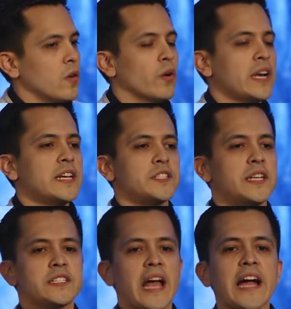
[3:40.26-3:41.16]
What is
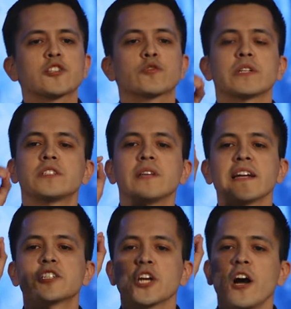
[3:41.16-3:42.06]
this extra
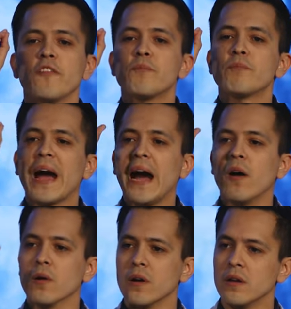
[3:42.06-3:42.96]
touch of
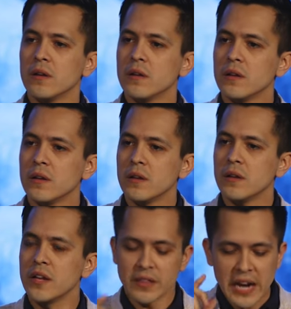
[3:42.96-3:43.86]
power
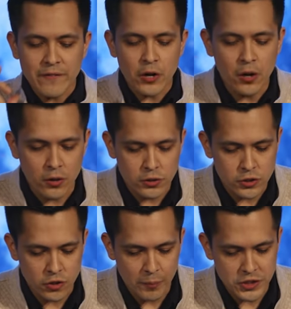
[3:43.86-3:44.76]
that I've heard
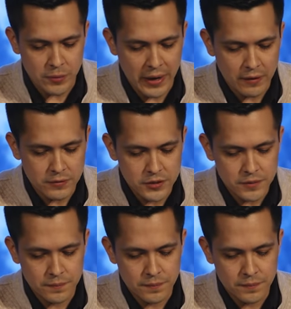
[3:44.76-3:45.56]
so much about?